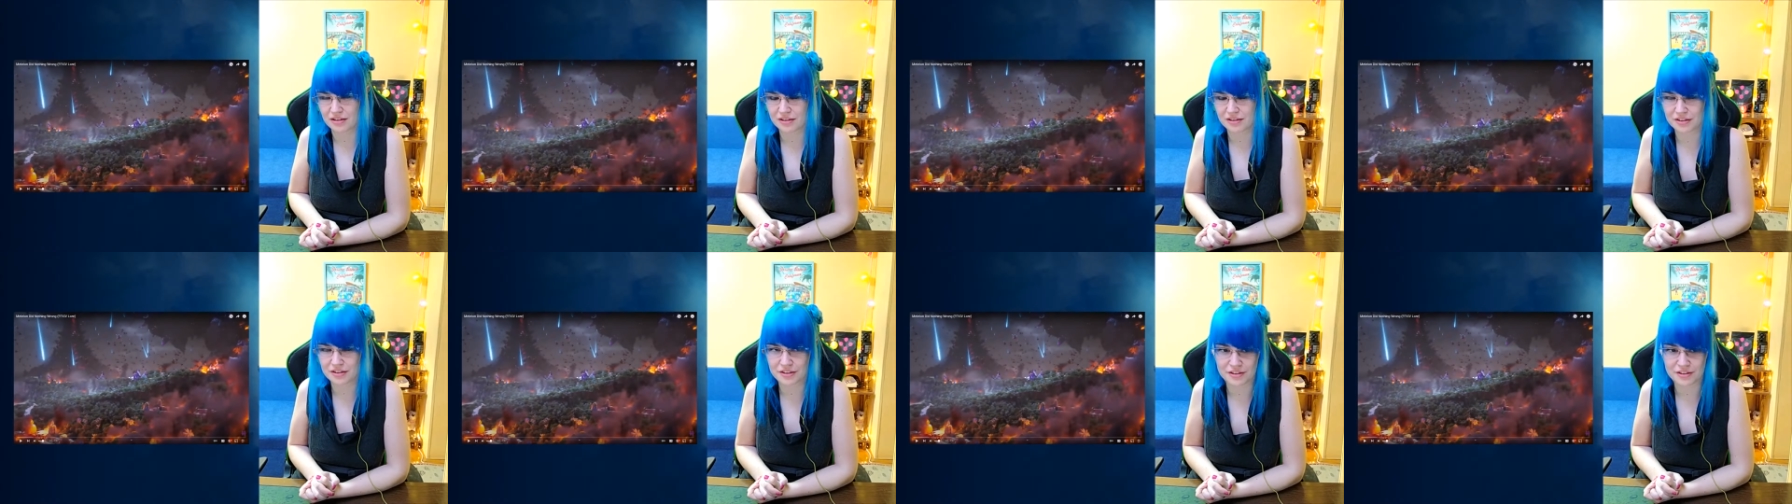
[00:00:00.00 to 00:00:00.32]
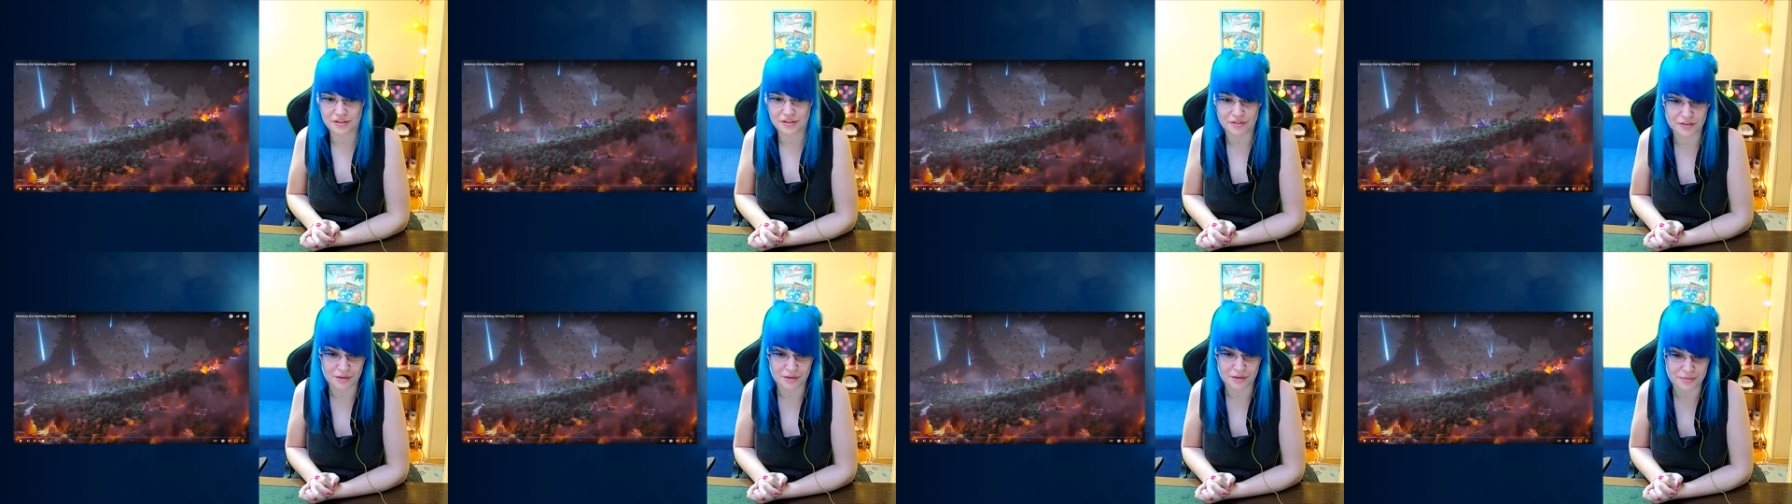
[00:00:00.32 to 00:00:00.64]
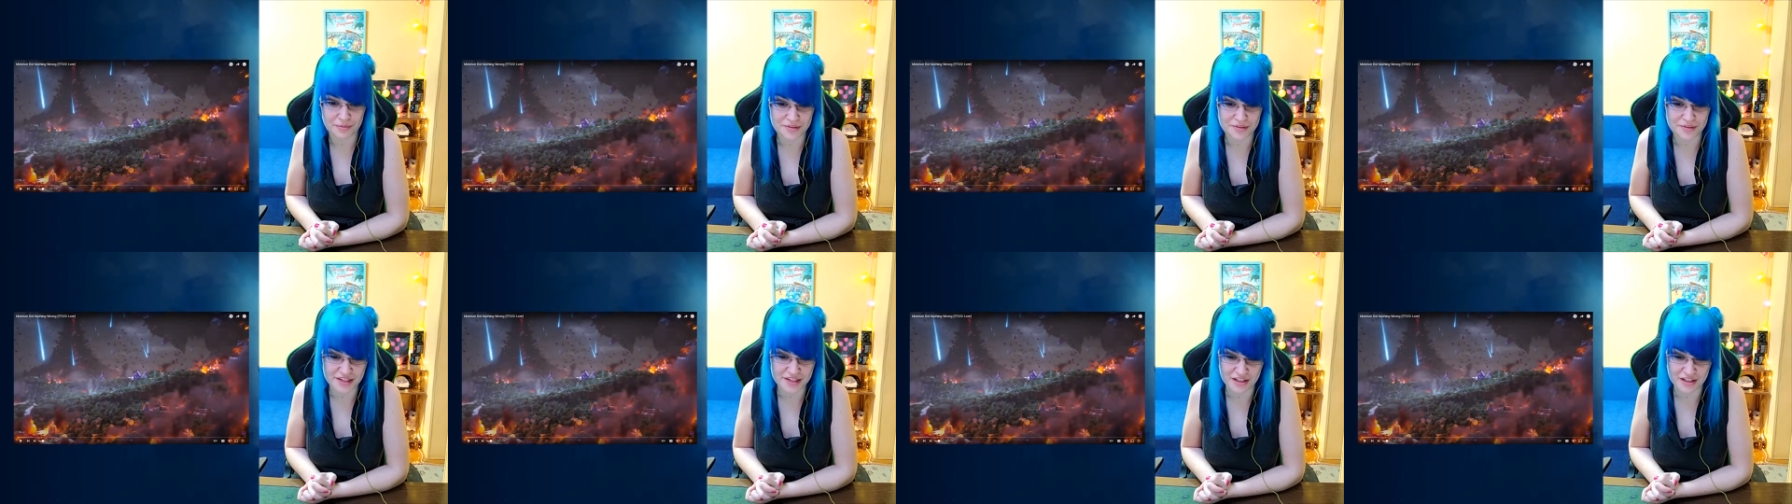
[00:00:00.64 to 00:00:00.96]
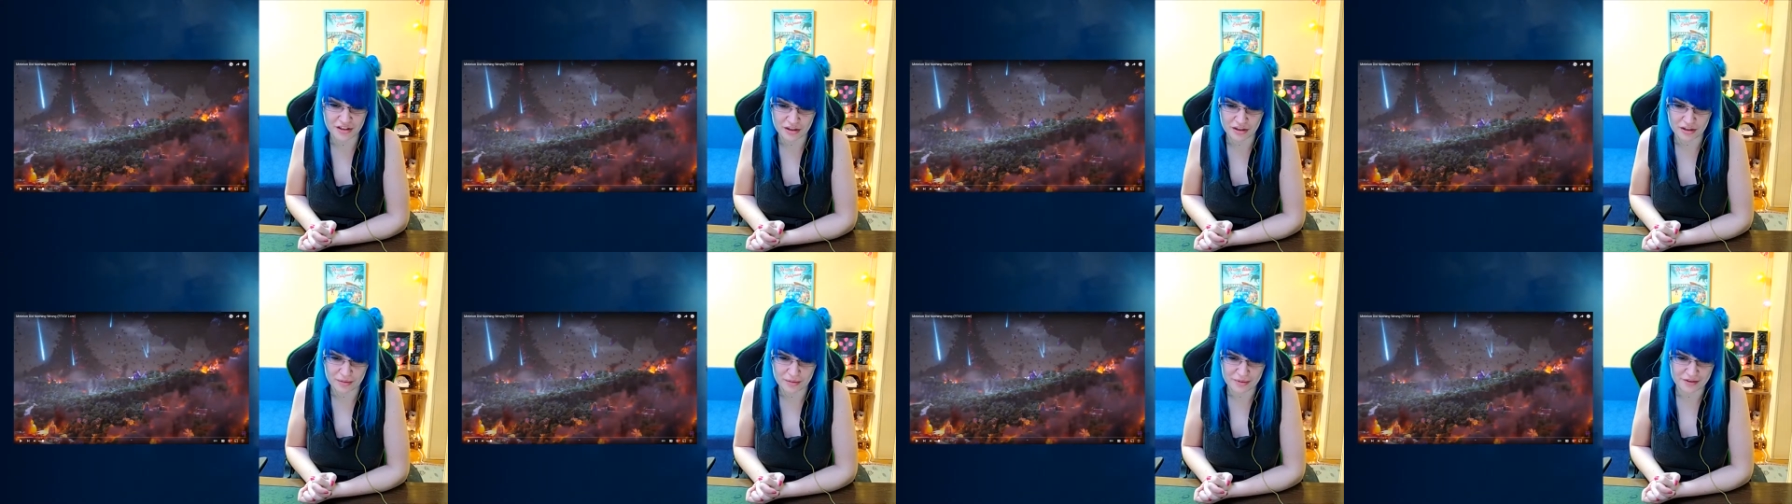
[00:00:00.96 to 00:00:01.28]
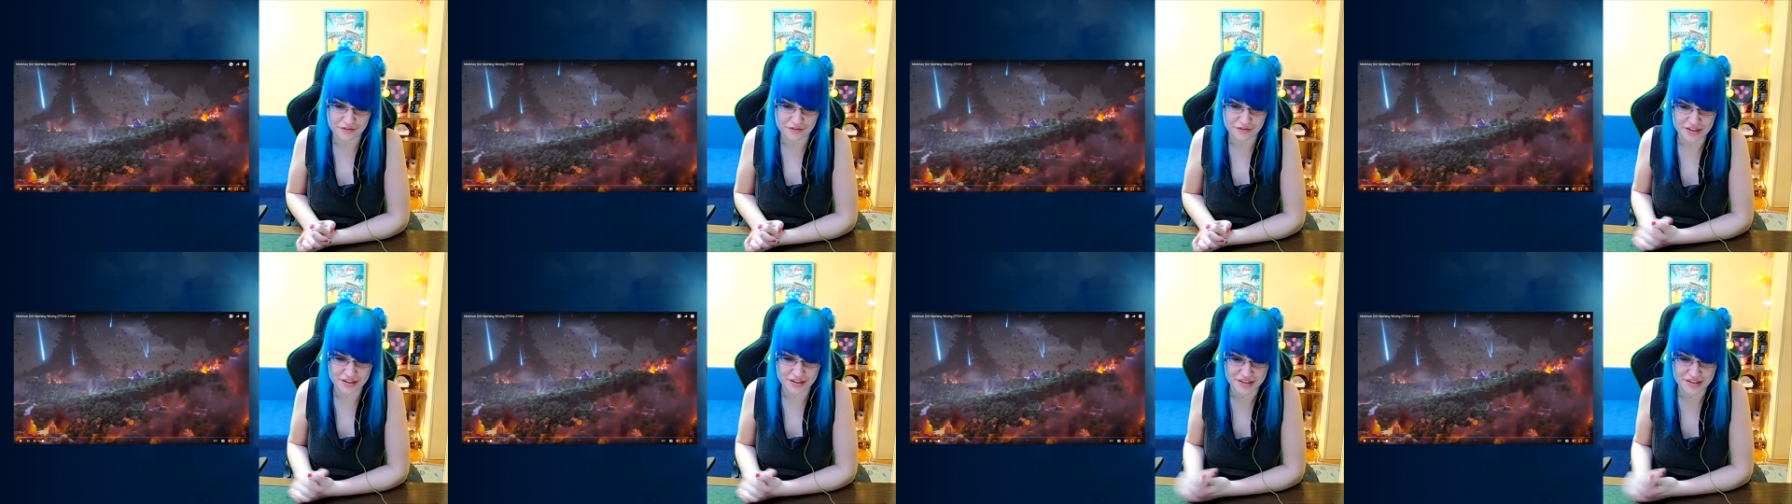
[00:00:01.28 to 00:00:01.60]
you know, you almost killed all my
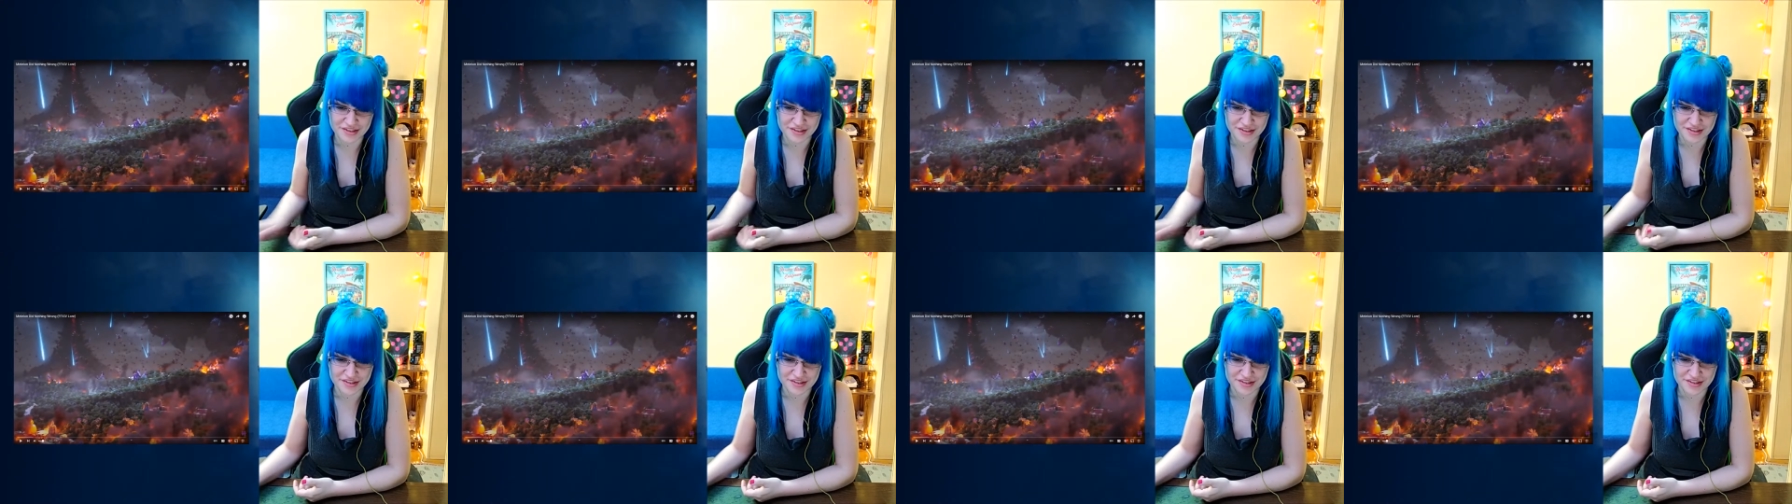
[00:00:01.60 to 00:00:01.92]
friends.